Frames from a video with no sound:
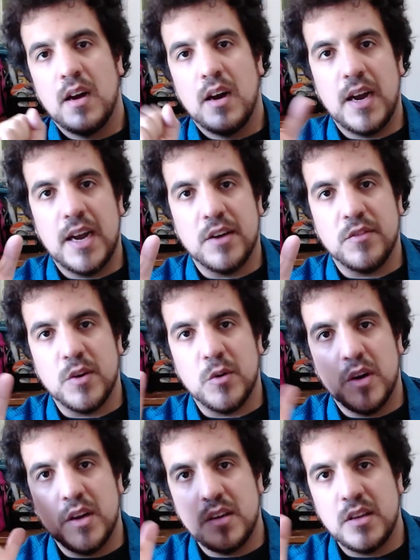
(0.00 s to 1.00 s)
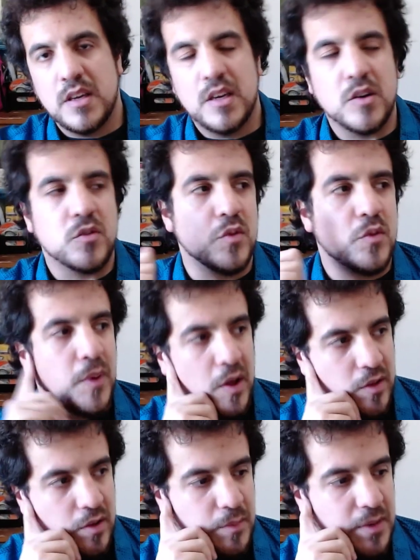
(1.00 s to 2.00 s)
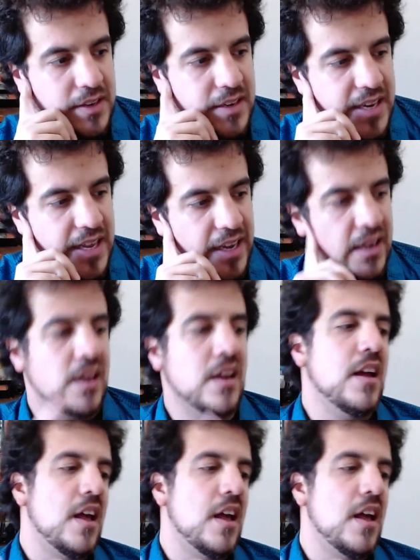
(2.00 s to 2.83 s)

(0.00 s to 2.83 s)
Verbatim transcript: Hi everyone, here's what's bothering me today,